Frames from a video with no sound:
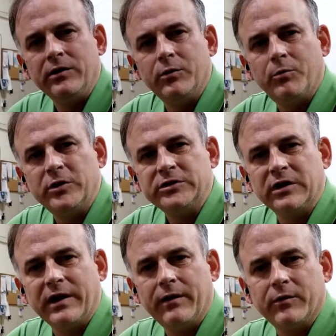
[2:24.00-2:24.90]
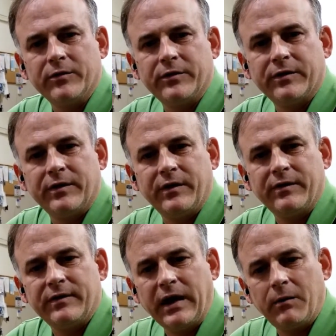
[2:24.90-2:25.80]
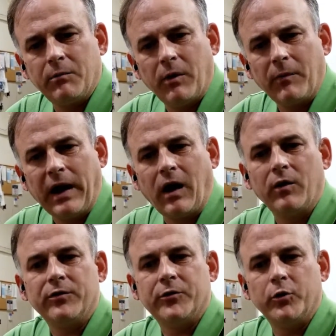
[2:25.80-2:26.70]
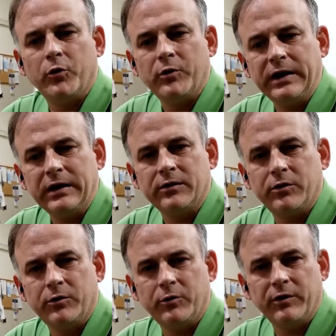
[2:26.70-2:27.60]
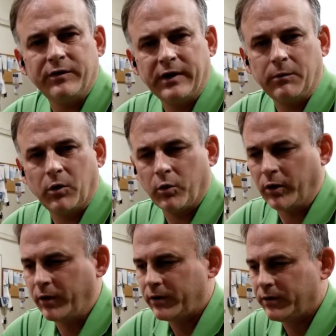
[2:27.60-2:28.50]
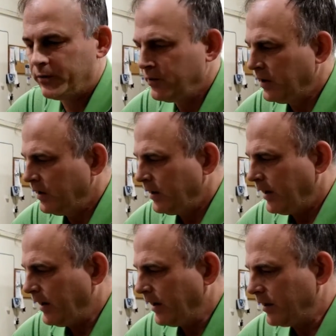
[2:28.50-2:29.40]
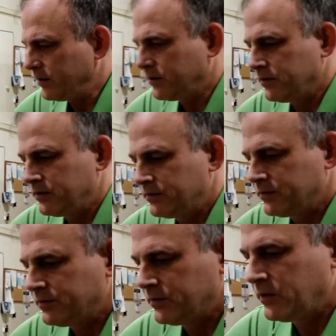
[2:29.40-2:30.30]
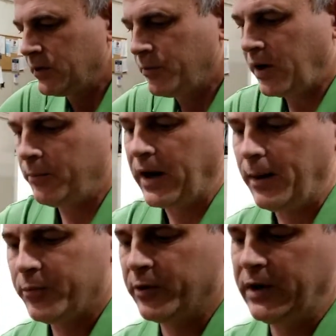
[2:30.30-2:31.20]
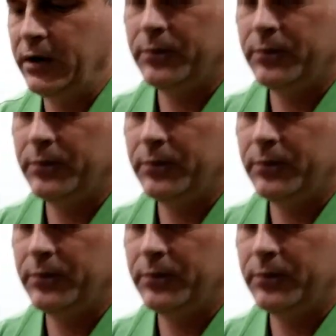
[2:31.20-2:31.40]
you push the levers the same amount to get it to do the same work. And the pump operating